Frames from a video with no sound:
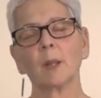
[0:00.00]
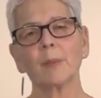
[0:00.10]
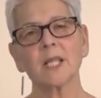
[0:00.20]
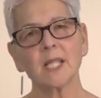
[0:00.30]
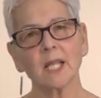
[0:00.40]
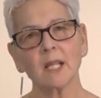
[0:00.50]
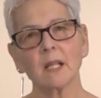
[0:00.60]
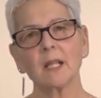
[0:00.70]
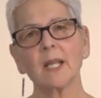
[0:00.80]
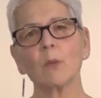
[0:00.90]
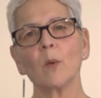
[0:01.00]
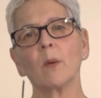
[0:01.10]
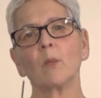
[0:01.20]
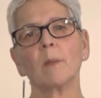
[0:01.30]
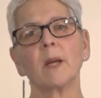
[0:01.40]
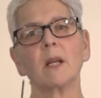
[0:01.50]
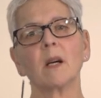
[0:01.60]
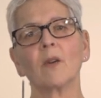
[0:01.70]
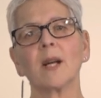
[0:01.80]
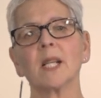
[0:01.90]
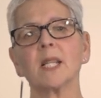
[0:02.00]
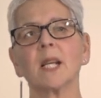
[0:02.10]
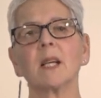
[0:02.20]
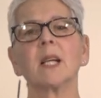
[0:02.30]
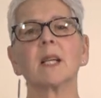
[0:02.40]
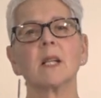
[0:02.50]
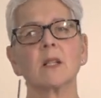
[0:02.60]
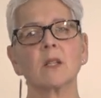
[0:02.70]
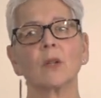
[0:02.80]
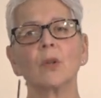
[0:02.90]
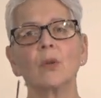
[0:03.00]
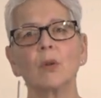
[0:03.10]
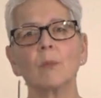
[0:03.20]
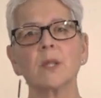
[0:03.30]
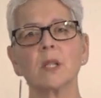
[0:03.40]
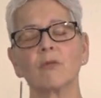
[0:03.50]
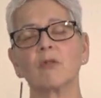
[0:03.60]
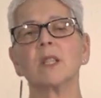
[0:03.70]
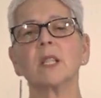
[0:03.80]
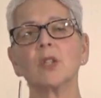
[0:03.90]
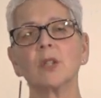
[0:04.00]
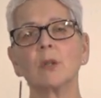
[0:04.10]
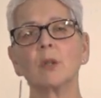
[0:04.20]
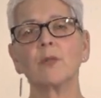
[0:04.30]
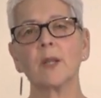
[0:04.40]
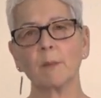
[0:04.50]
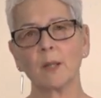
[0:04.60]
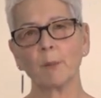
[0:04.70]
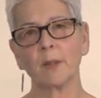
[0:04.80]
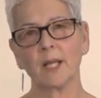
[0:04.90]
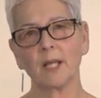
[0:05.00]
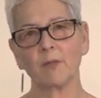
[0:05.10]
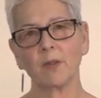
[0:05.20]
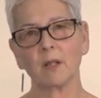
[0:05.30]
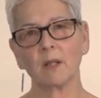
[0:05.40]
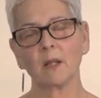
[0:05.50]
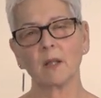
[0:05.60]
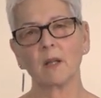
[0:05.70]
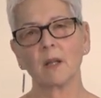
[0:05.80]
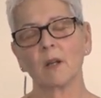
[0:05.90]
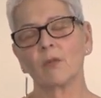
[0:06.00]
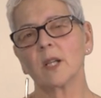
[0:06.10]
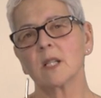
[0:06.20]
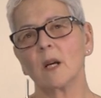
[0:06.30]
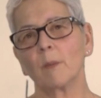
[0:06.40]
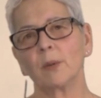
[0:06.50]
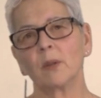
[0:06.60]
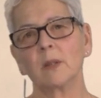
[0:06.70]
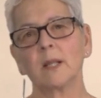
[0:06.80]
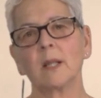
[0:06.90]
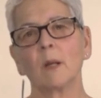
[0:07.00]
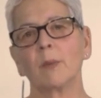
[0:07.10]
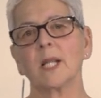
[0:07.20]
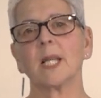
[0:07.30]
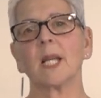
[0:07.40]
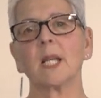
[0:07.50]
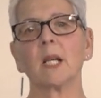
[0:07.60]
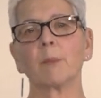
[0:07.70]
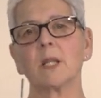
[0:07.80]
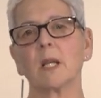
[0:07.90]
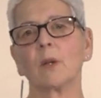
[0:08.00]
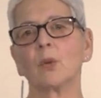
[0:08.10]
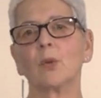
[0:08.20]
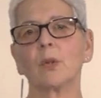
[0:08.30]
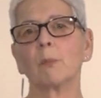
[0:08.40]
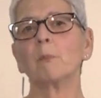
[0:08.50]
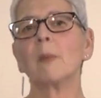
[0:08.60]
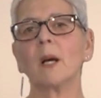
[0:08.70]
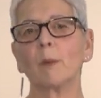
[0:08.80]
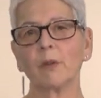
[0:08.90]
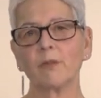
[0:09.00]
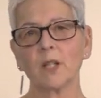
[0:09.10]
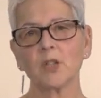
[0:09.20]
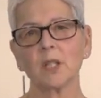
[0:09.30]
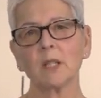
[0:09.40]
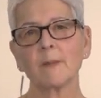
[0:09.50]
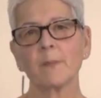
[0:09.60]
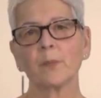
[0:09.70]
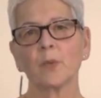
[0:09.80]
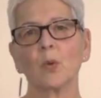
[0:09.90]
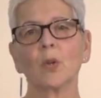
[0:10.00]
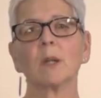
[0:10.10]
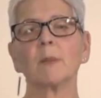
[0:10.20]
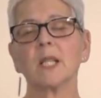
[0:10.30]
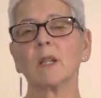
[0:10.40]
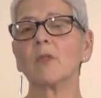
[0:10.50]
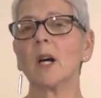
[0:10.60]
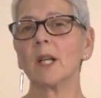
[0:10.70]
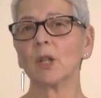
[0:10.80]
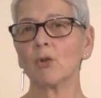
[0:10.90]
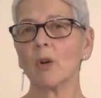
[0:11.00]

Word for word: particularly when women are acting against the norms of traditional female behaviour. For example, by taking up a so-called male profession or committing violent